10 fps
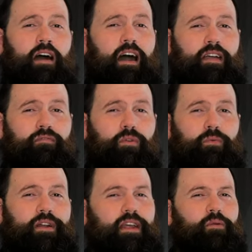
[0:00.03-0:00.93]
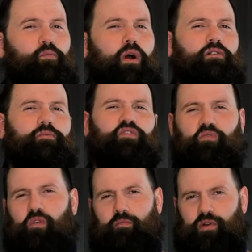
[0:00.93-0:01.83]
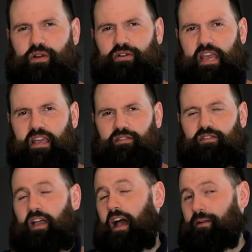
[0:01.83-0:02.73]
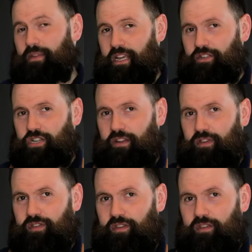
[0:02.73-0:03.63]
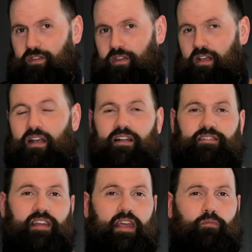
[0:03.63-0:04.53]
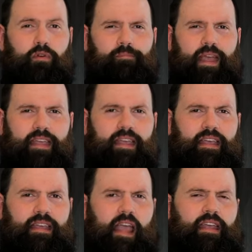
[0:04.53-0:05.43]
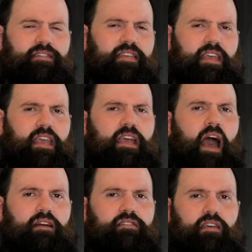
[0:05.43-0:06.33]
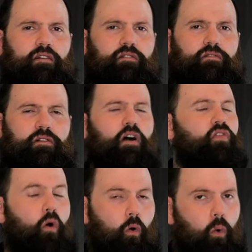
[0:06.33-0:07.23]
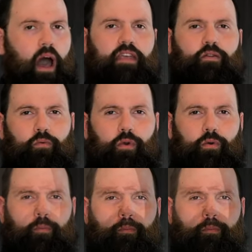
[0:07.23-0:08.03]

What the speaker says: Hi everyone, and welcome to Rum Runner Dance. I'm Dan Genovese. Today we're making a tiki cocktail, the Hawaiian Room.